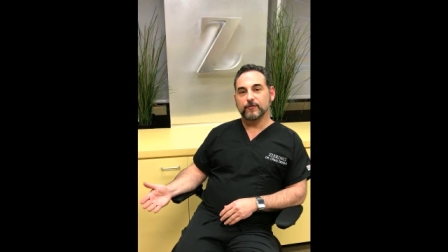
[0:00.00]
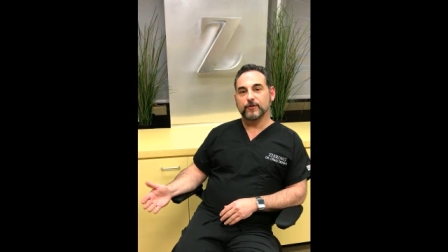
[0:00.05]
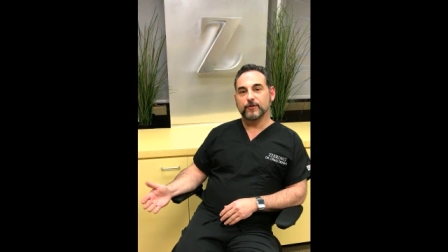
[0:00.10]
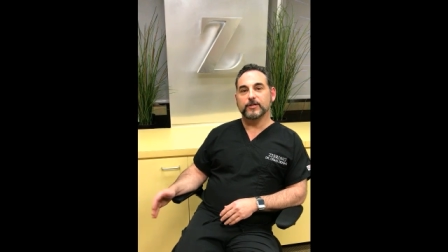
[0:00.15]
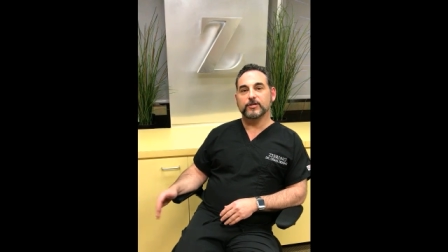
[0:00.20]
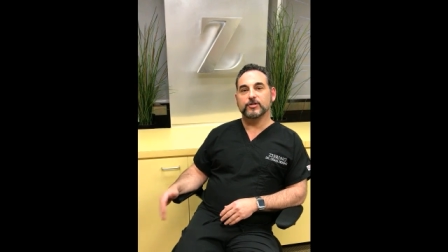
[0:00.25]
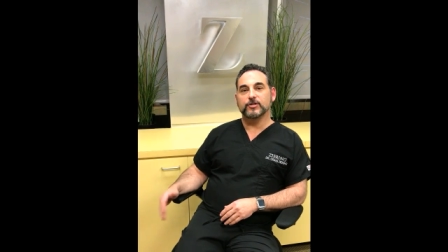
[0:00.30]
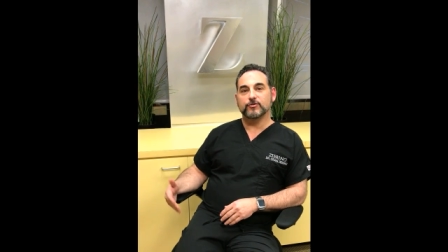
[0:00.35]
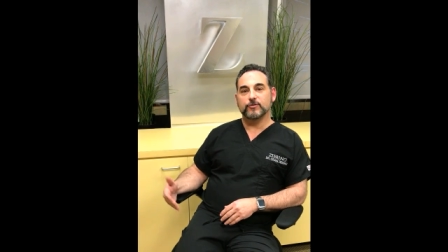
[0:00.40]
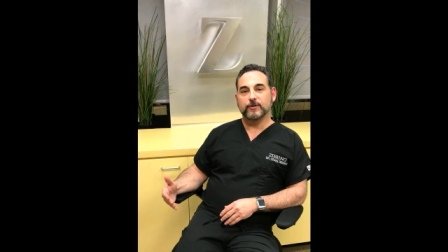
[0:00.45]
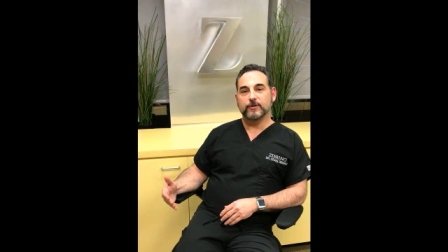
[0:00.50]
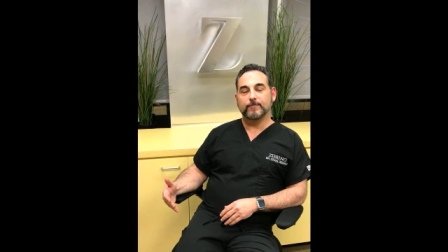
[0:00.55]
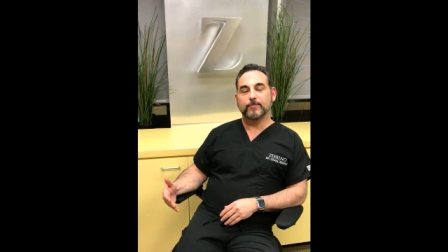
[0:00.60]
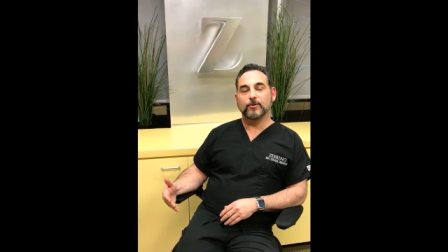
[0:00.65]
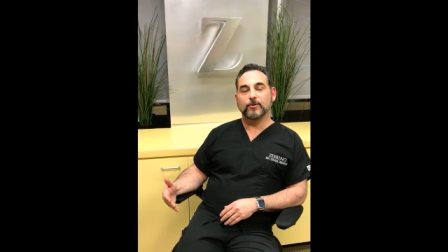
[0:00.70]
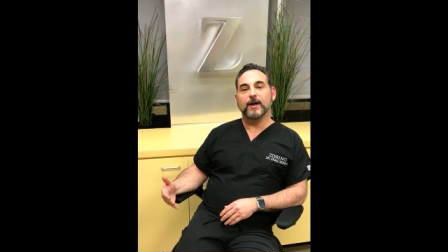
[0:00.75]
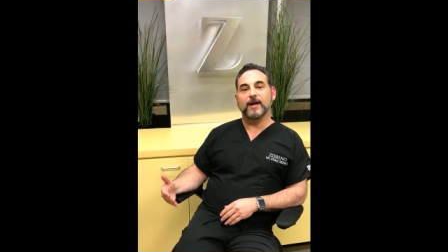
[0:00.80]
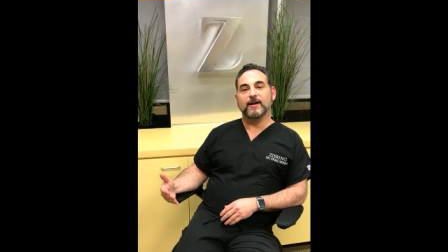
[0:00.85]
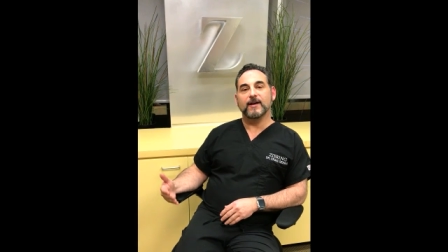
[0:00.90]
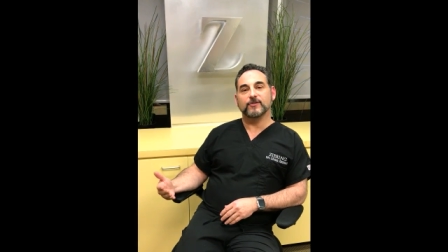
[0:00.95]
for the
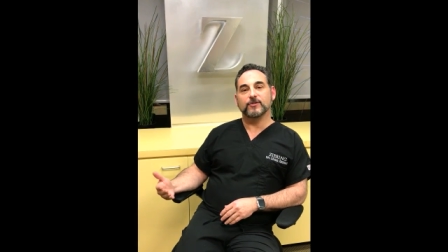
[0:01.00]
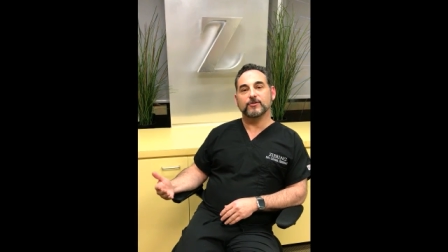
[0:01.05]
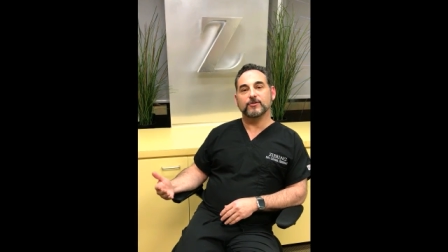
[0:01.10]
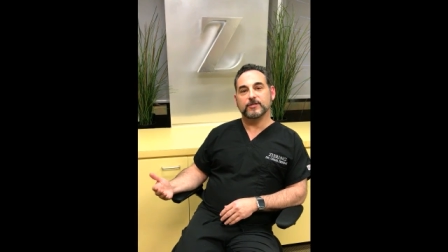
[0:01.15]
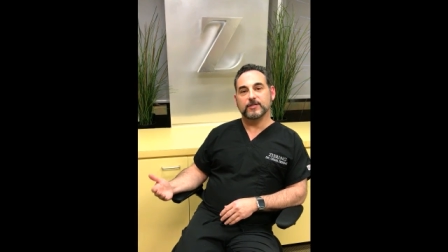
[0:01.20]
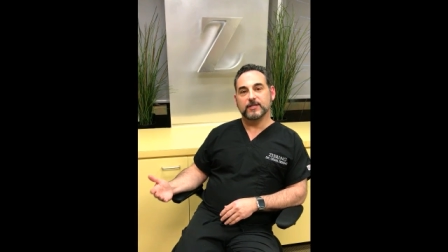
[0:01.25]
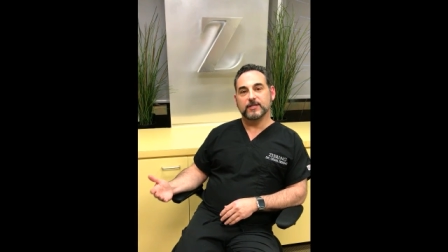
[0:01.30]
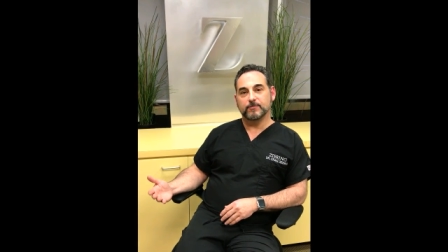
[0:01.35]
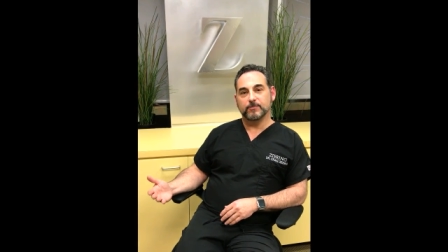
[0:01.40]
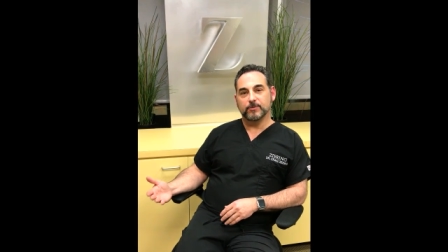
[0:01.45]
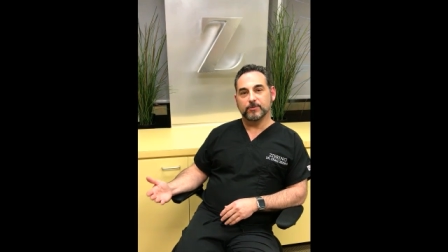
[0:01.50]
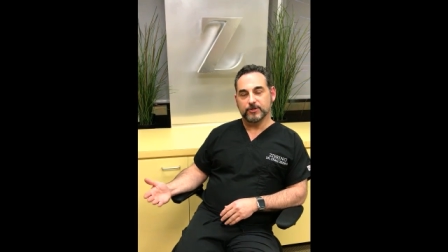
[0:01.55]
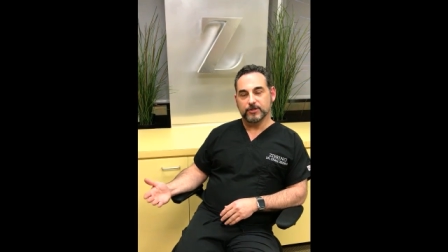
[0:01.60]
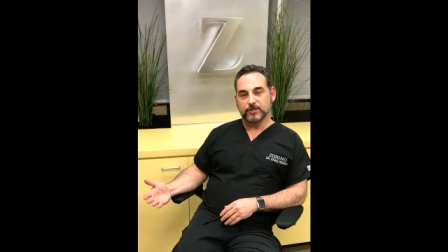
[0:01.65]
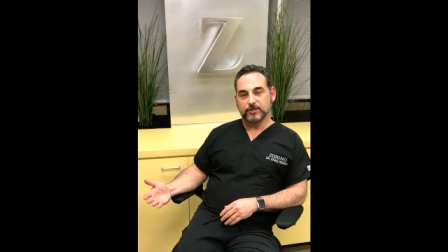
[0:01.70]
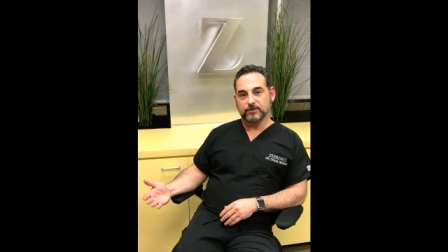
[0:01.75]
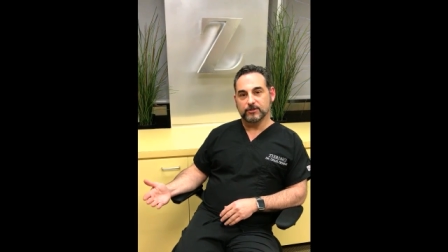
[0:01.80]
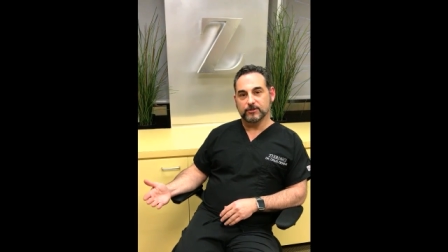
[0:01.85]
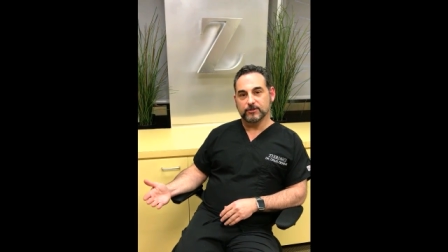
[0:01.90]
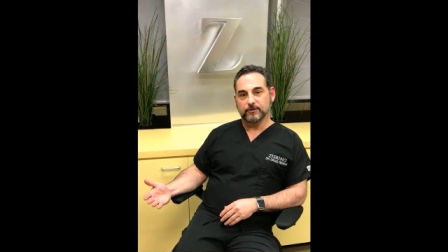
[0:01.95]
strip or FUT
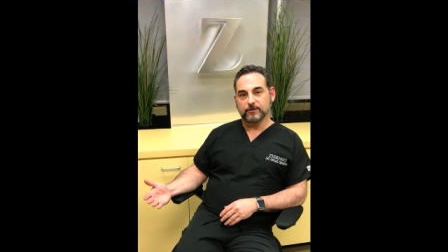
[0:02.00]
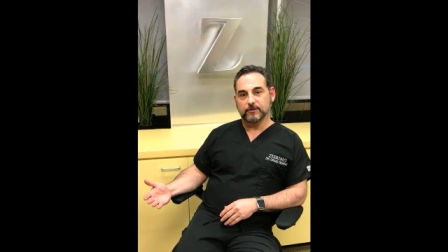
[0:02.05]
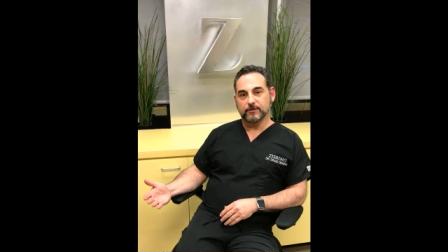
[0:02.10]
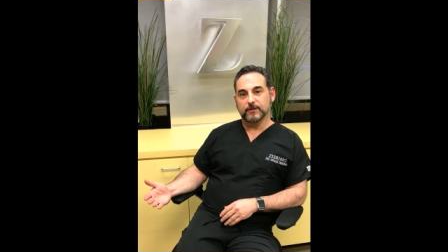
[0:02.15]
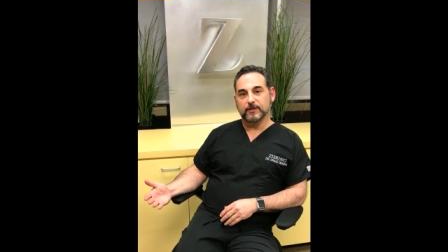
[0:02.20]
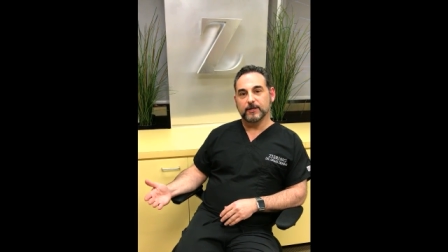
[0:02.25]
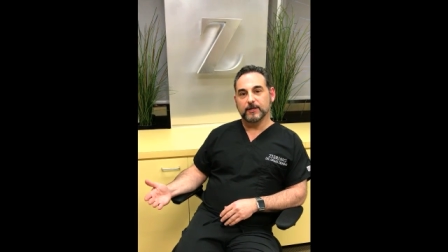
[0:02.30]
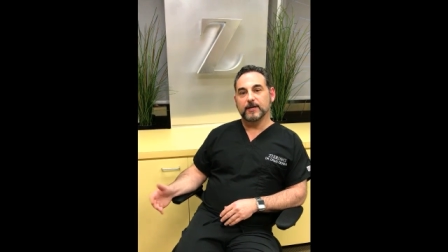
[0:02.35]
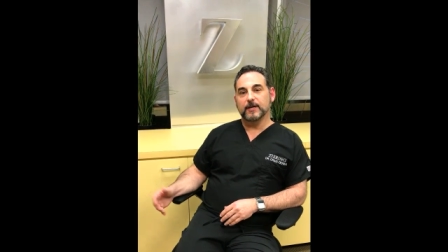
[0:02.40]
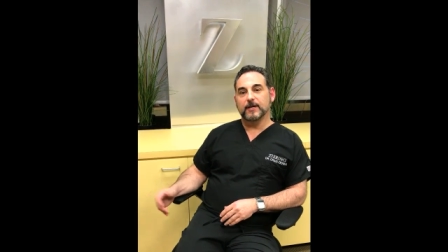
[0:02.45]
procedure.